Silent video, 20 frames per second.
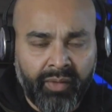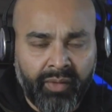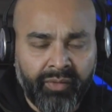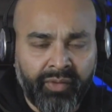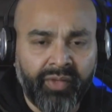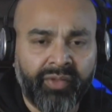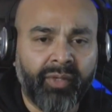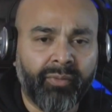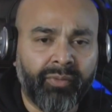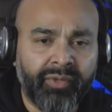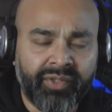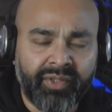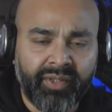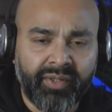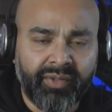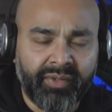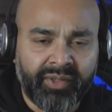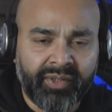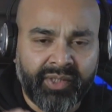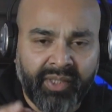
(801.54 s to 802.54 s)
there
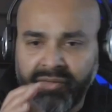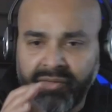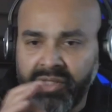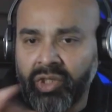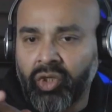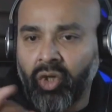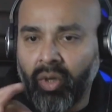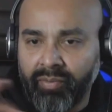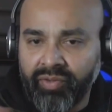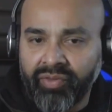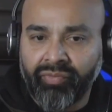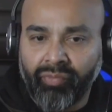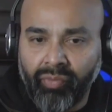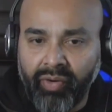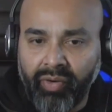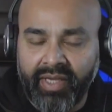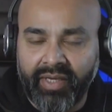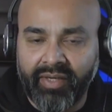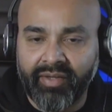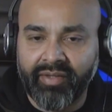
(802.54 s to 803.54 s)
was definitely a common
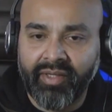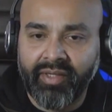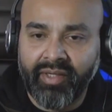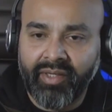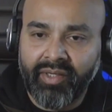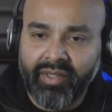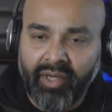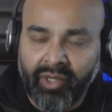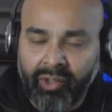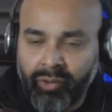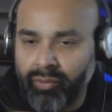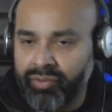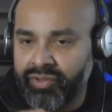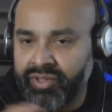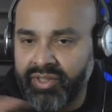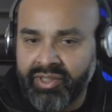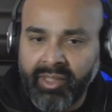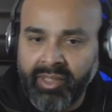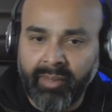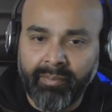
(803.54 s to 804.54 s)
thread across
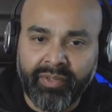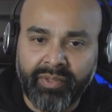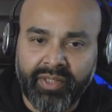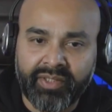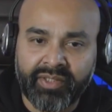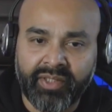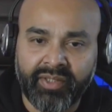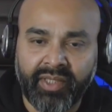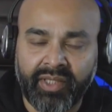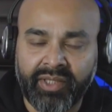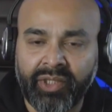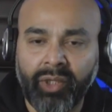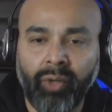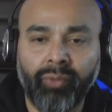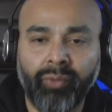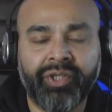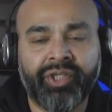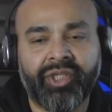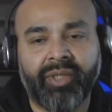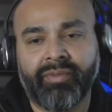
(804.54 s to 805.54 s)
these companies in that the
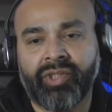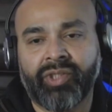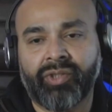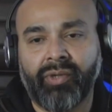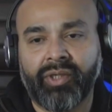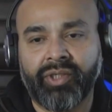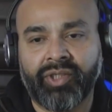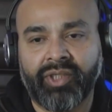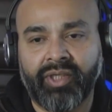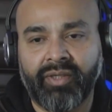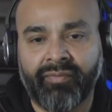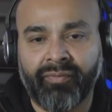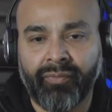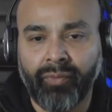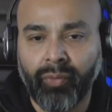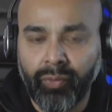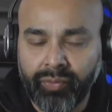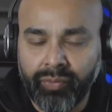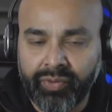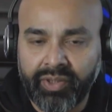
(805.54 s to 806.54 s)
ownership structure
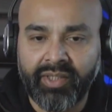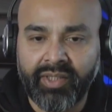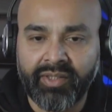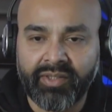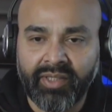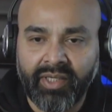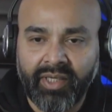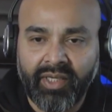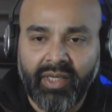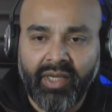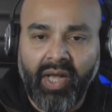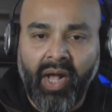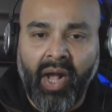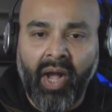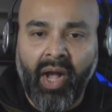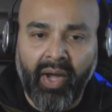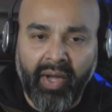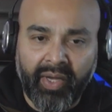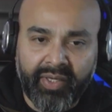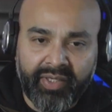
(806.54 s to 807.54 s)
for all these
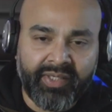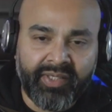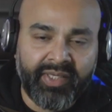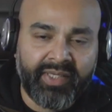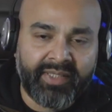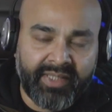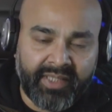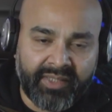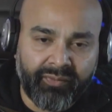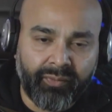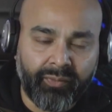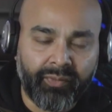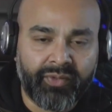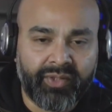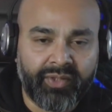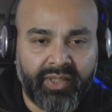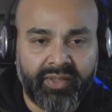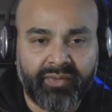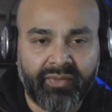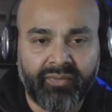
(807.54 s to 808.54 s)
highly successful
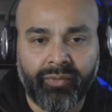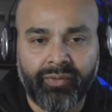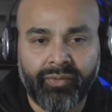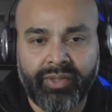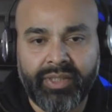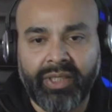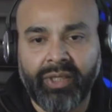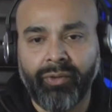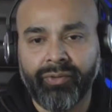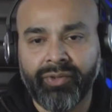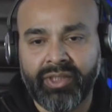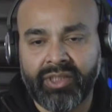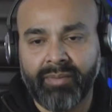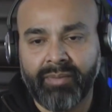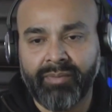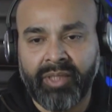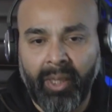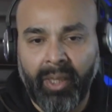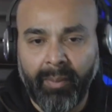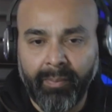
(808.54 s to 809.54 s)
Salesforce
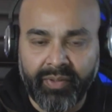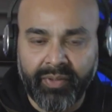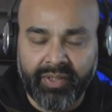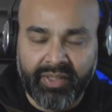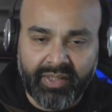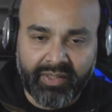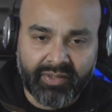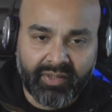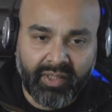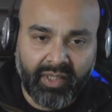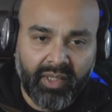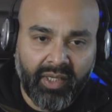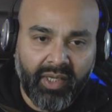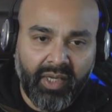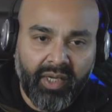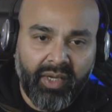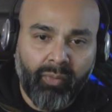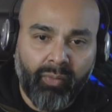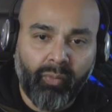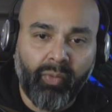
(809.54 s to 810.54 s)
ecosystem companies
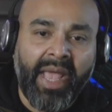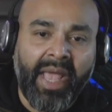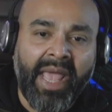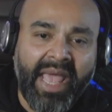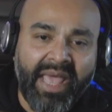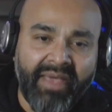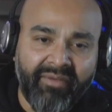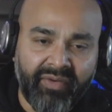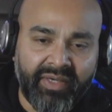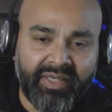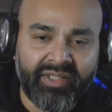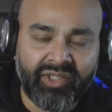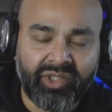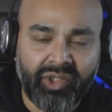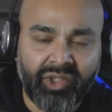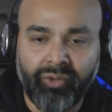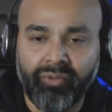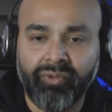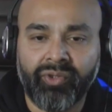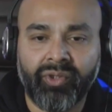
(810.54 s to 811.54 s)
were heavily
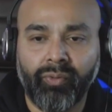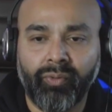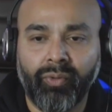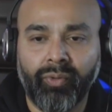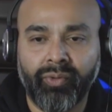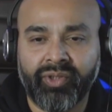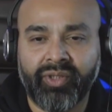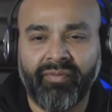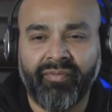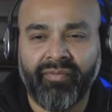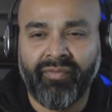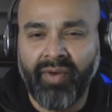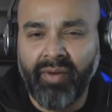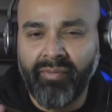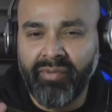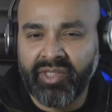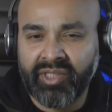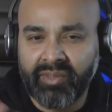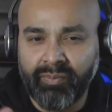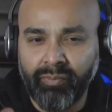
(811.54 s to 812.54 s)
skewed towards a
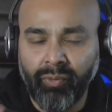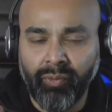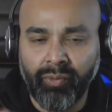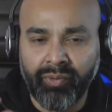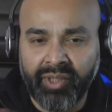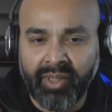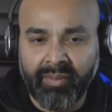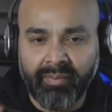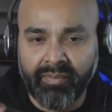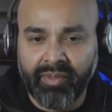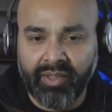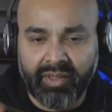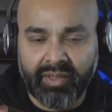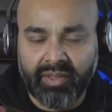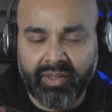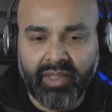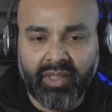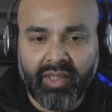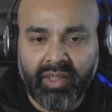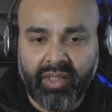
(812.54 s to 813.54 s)
very small
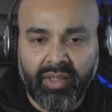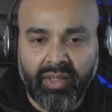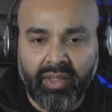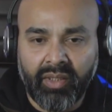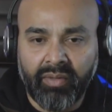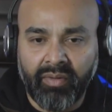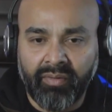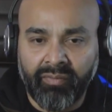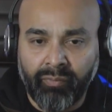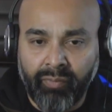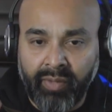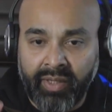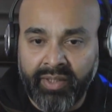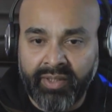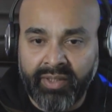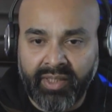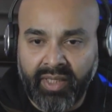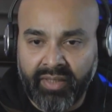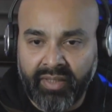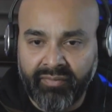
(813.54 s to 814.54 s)
number of
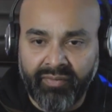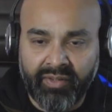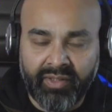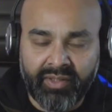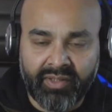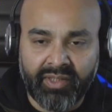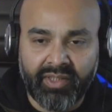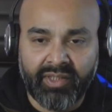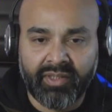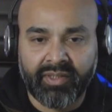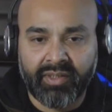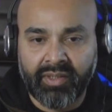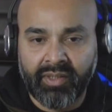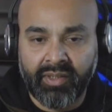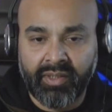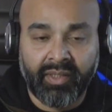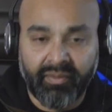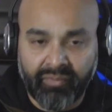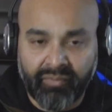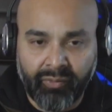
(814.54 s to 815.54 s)
well-endowed VCs
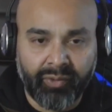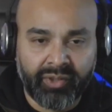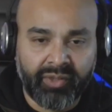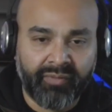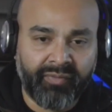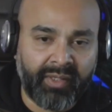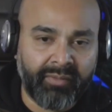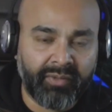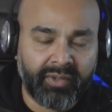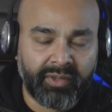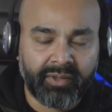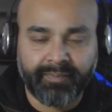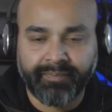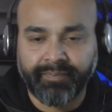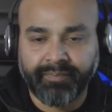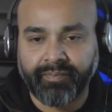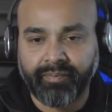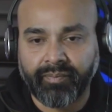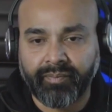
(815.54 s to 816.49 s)
and, of course, the founders.